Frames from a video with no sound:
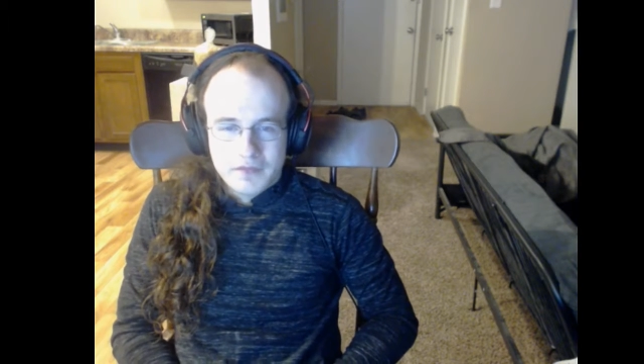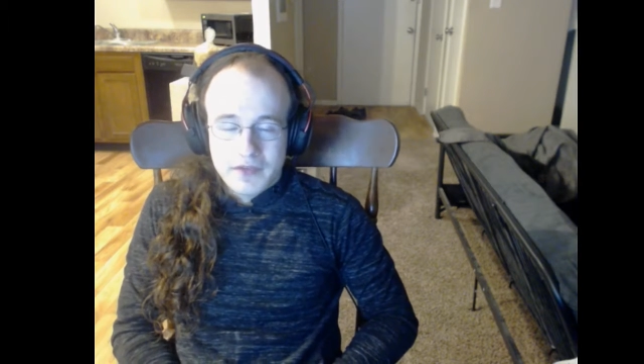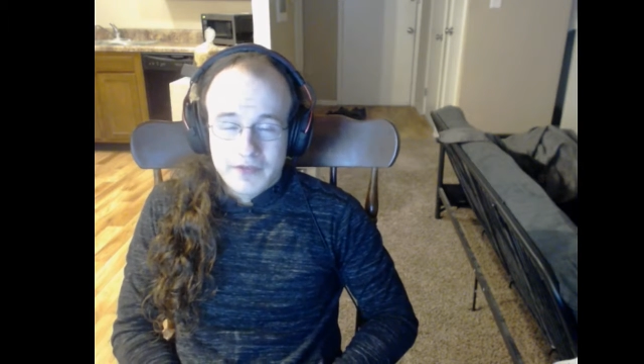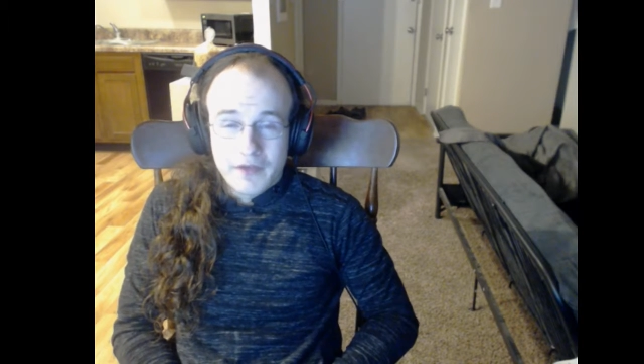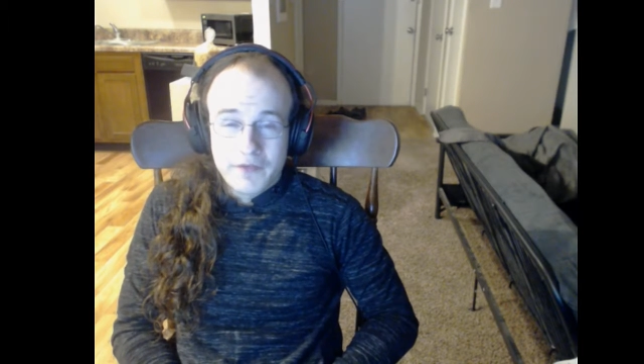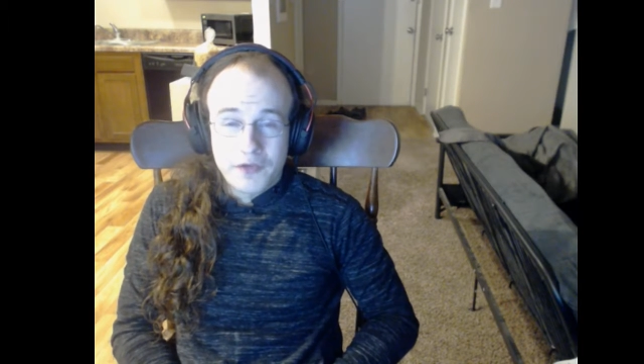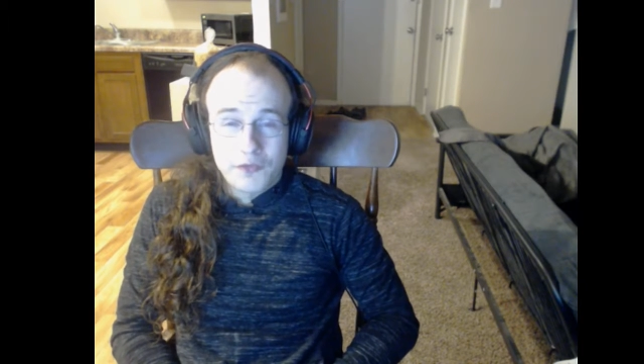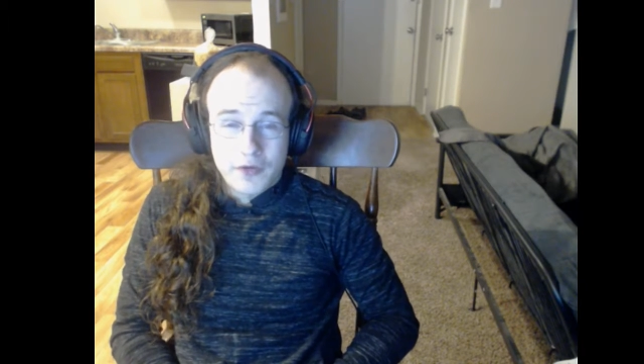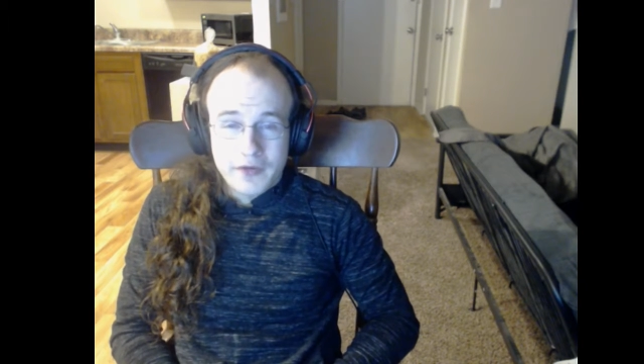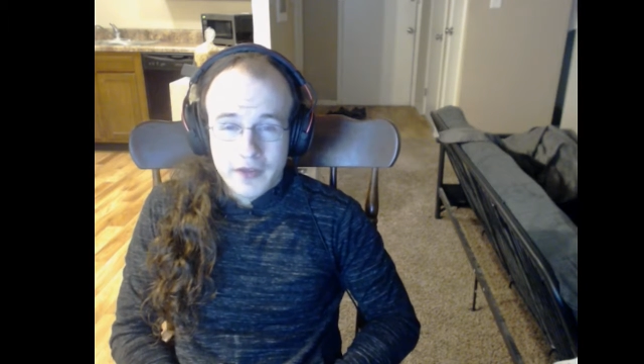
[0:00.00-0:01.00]
You love yours
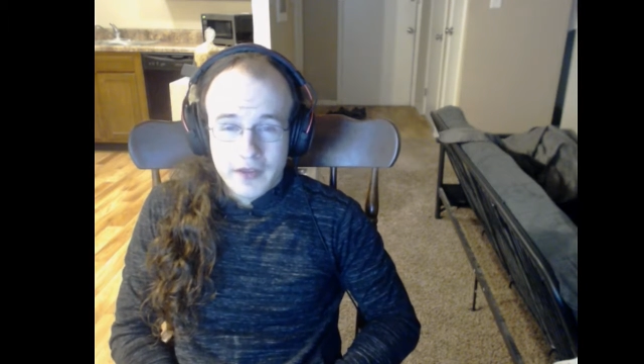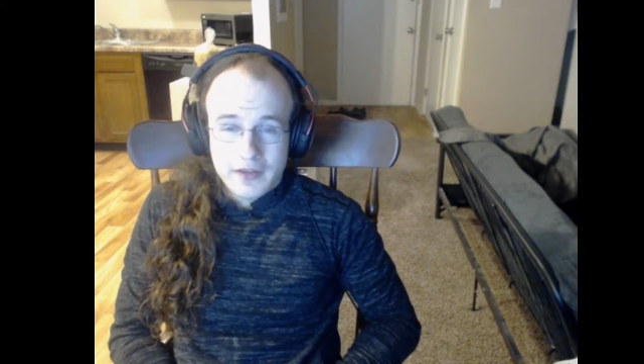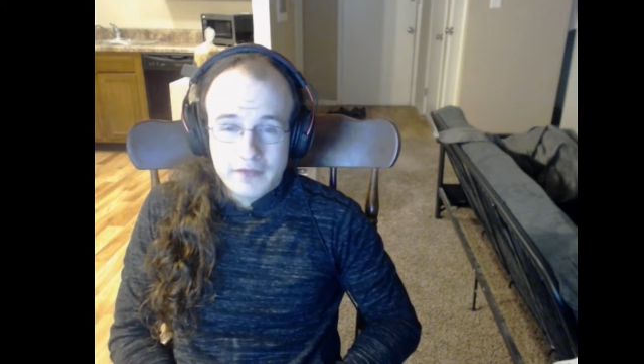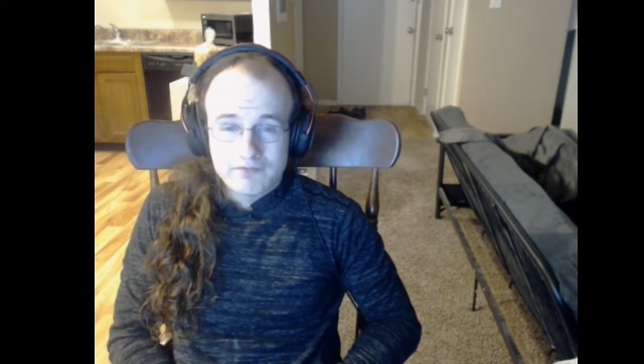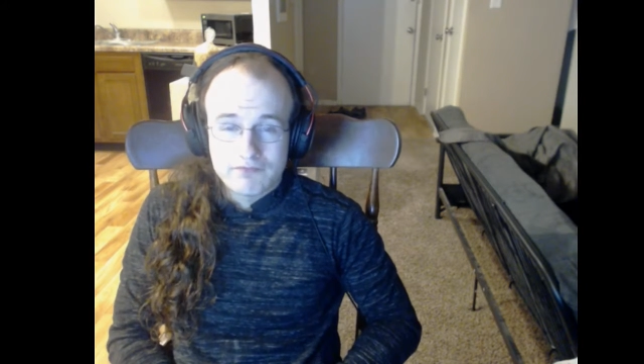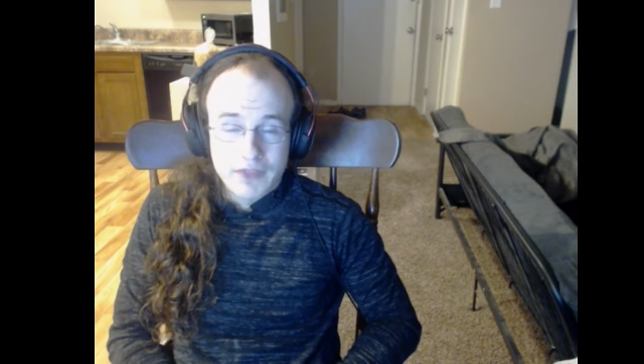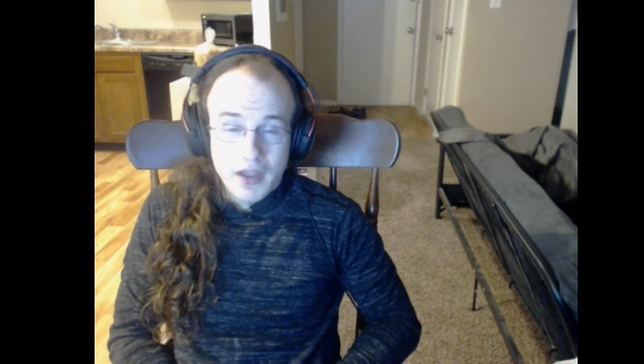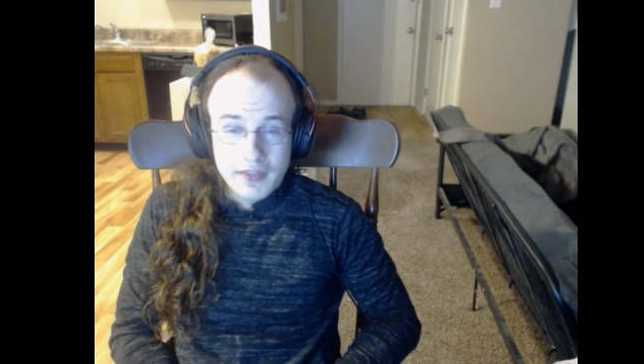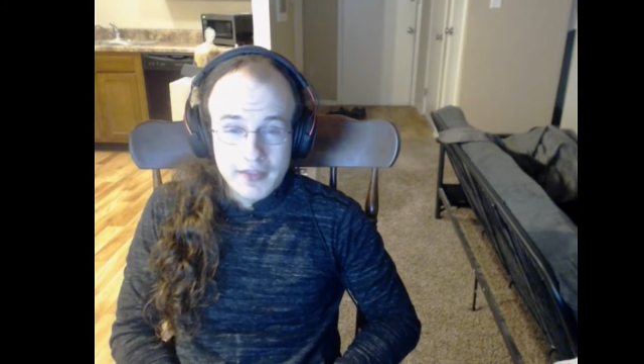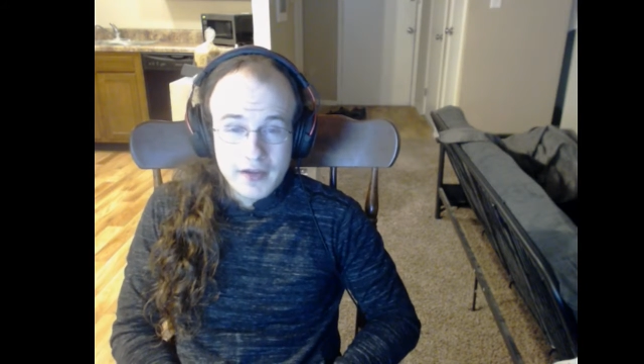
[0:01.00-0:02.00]
one day and
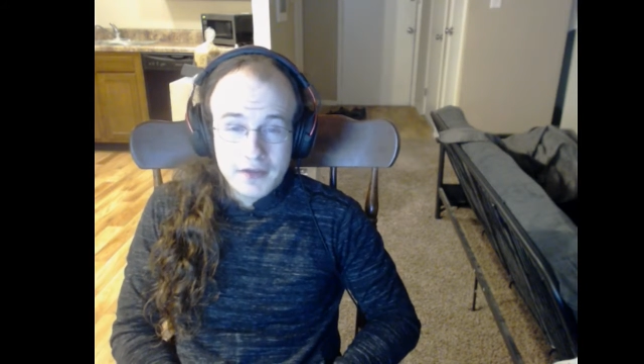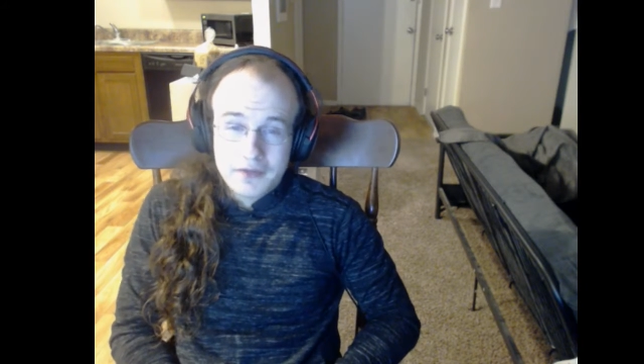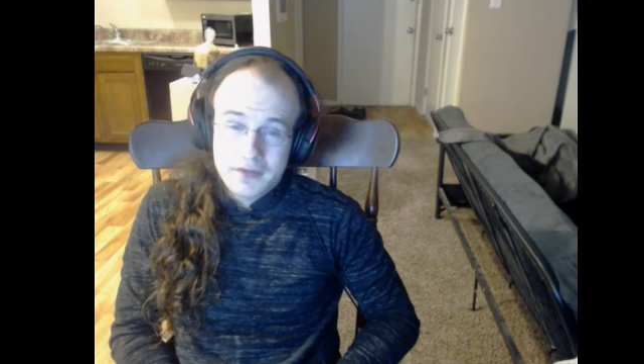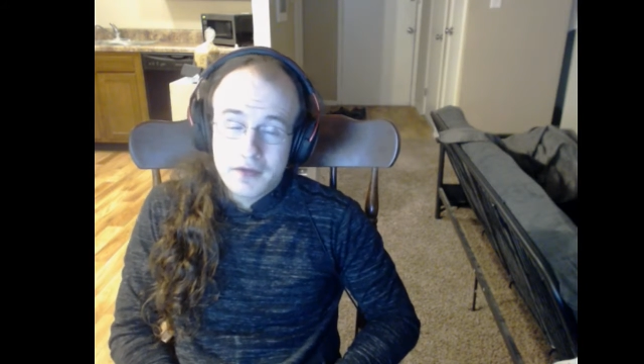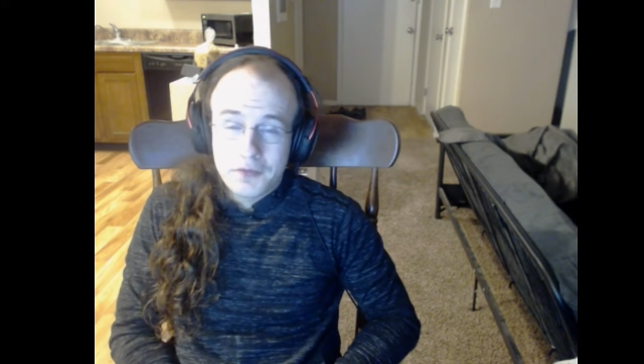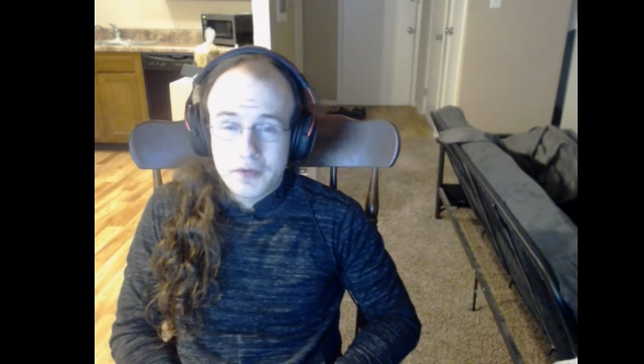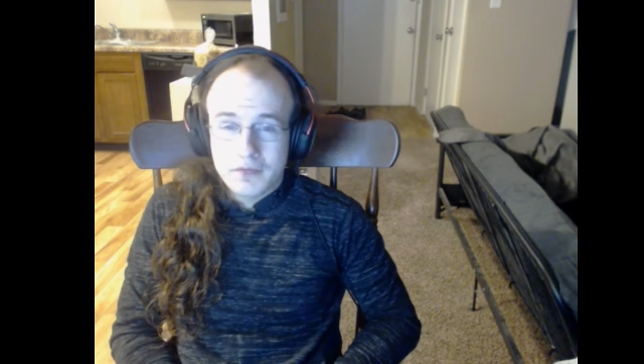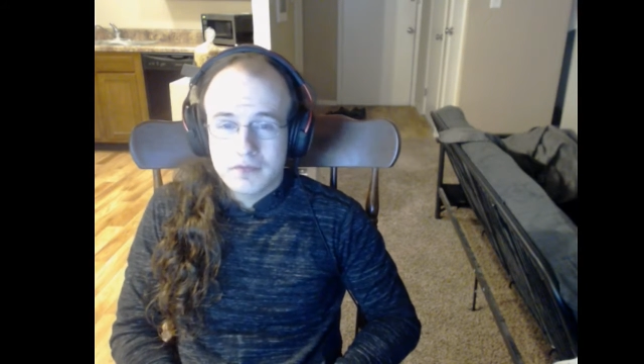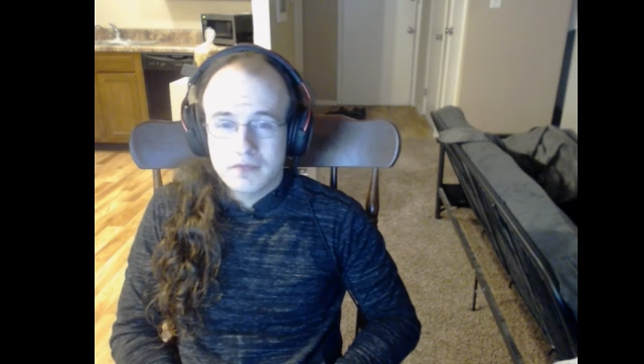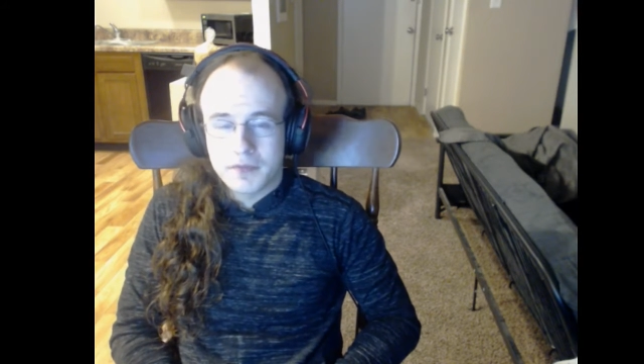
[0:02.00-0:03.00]
none the next. Oh well,
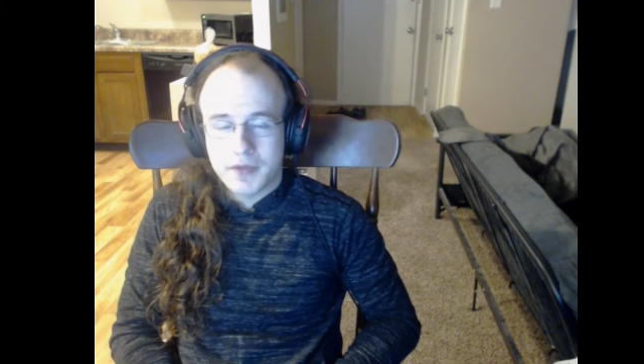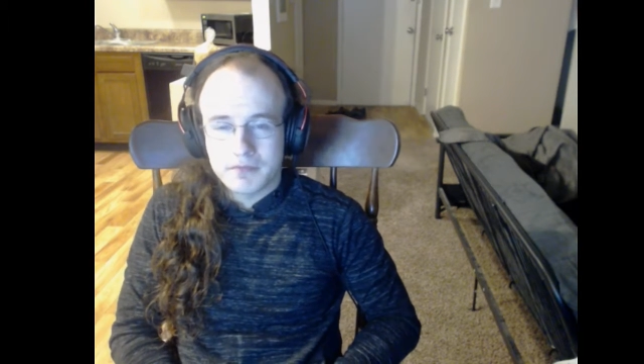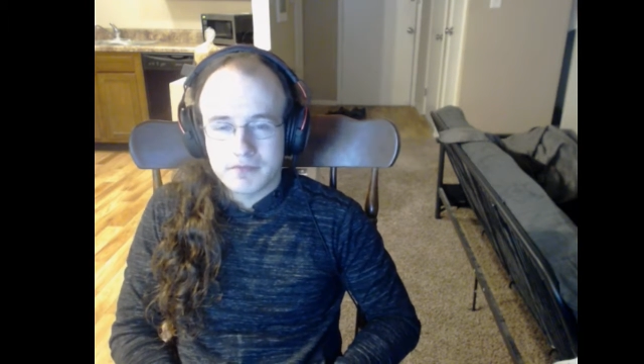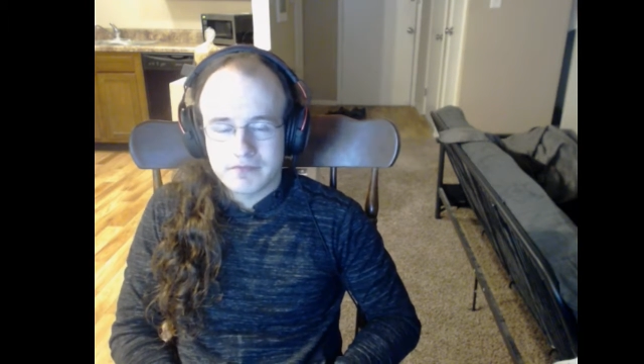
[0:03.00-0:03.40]
I mean,